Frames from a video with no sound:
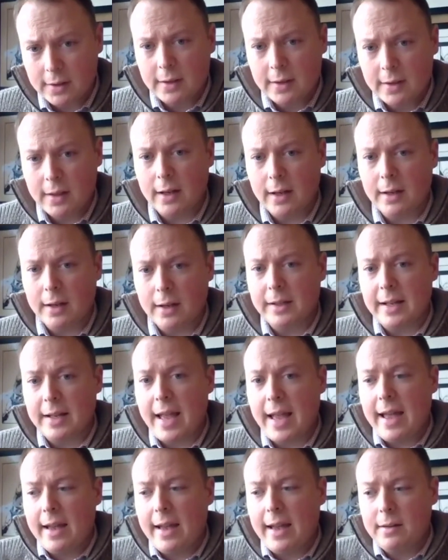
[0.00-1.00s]
and
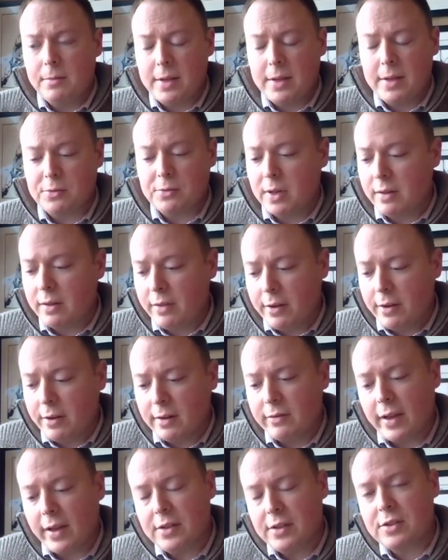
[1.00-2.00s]
had as one of their
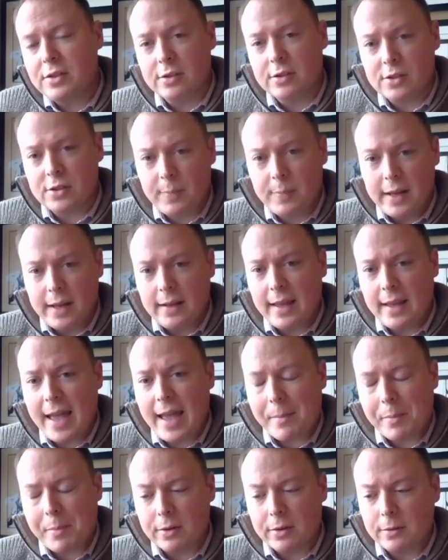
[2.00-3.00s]
investors Bain
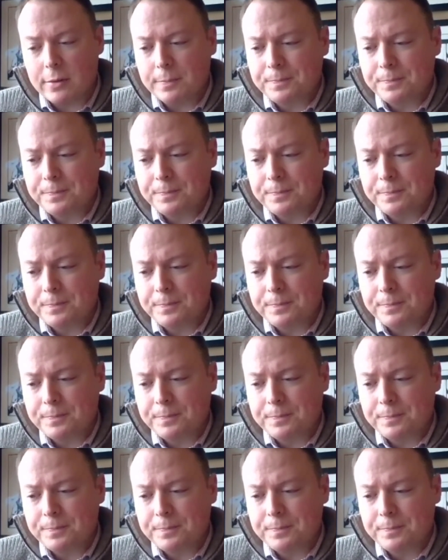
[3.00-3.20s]
Capital.